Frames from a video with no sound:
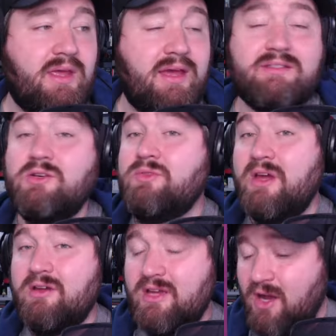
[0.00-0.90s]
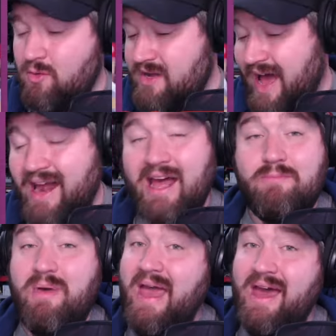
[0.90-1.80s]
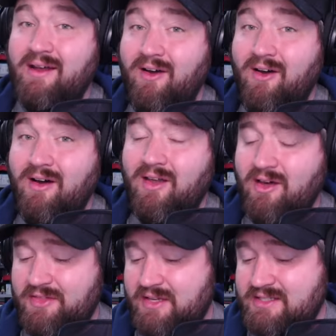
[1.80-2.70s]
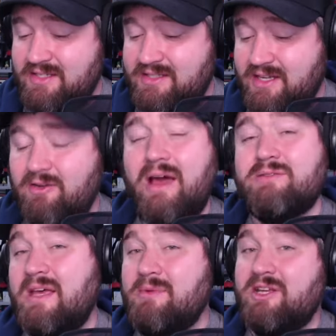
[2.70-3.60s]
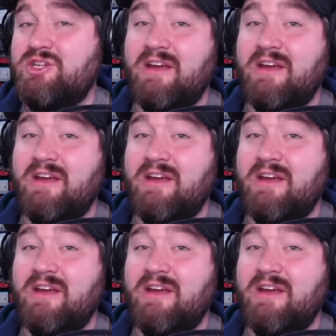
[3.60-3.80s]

And so there you go, not a bad haul, all things considered. I was able to check